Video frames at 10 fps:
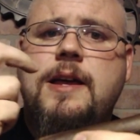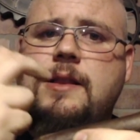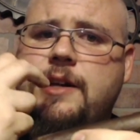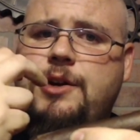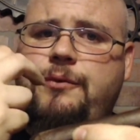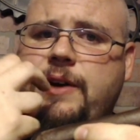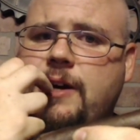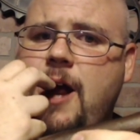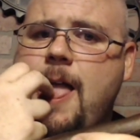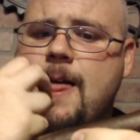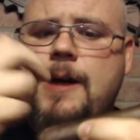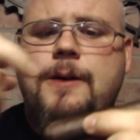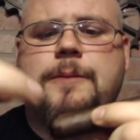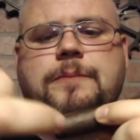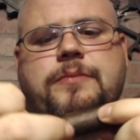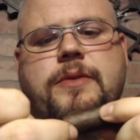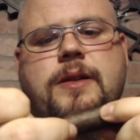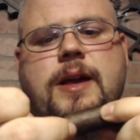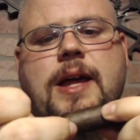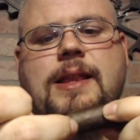lick your finger
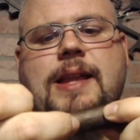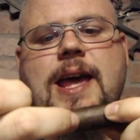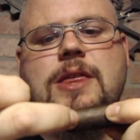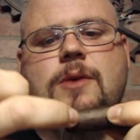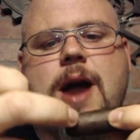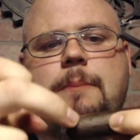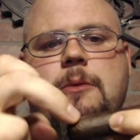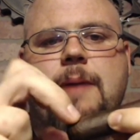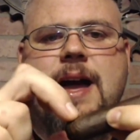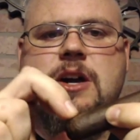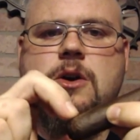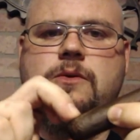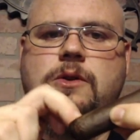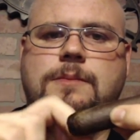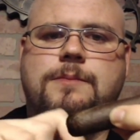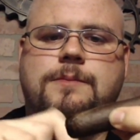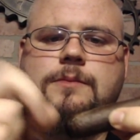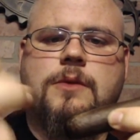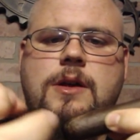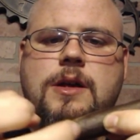and lay the wrapper back over.
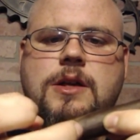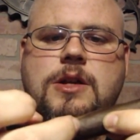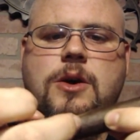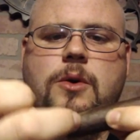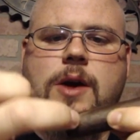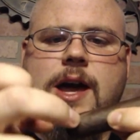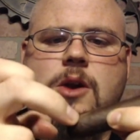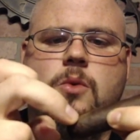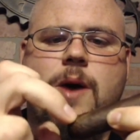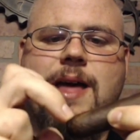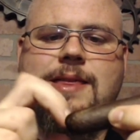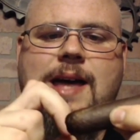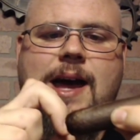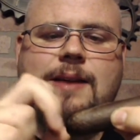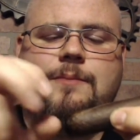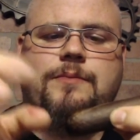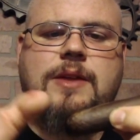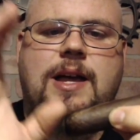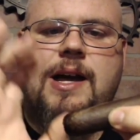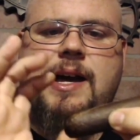You know, kind of wet that,
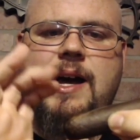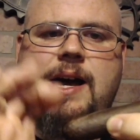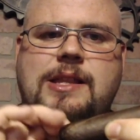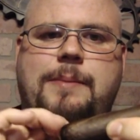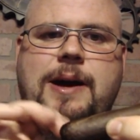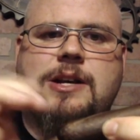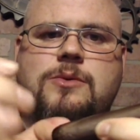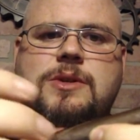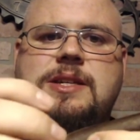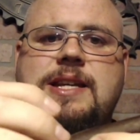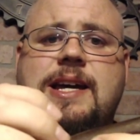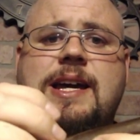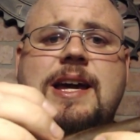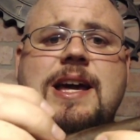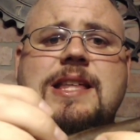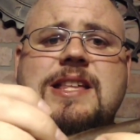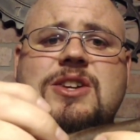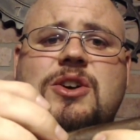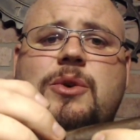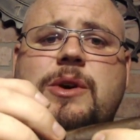and the binder will stick. Then
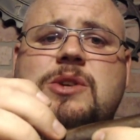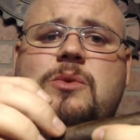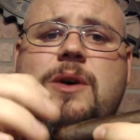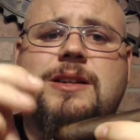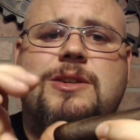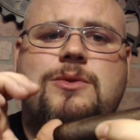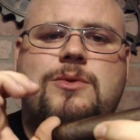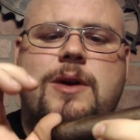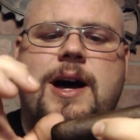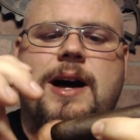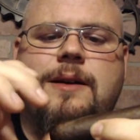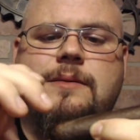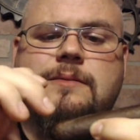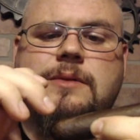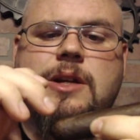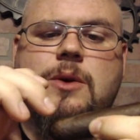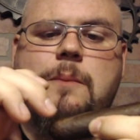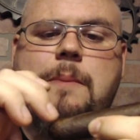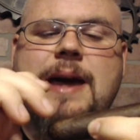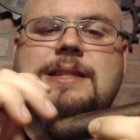you're going to want to, you know,
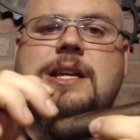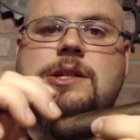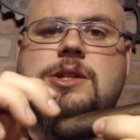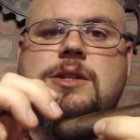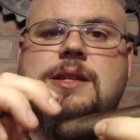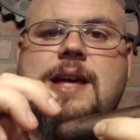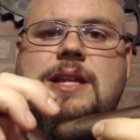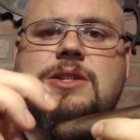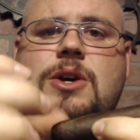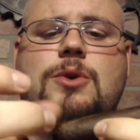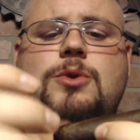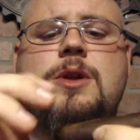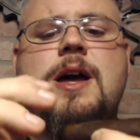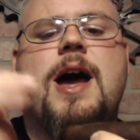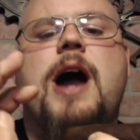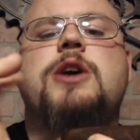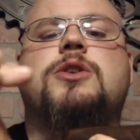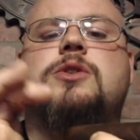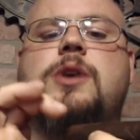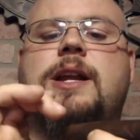pay attention to that zone. I
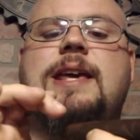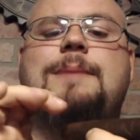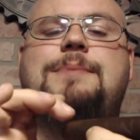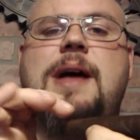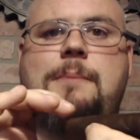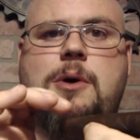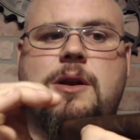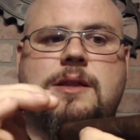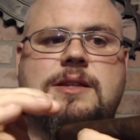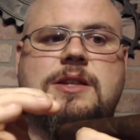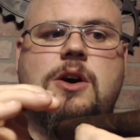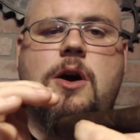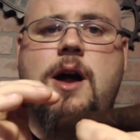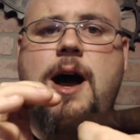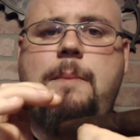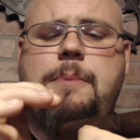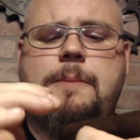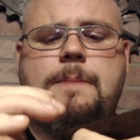usually try to keep that part of the cigar up